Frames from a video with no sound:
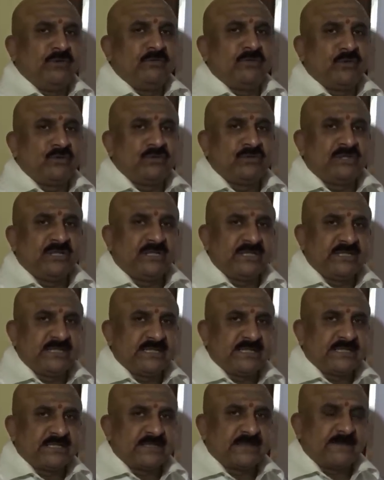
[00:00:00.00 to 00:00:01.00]
24 to
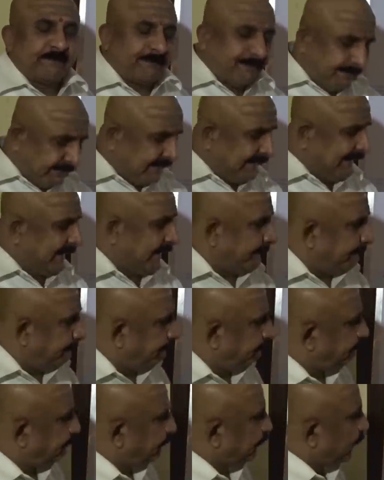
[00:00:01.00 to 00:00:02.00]
36.
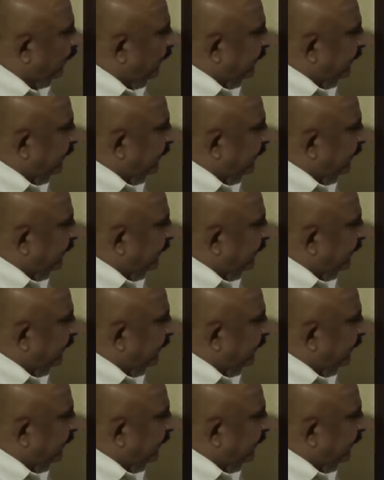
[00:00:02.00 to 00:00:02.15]
Yeah.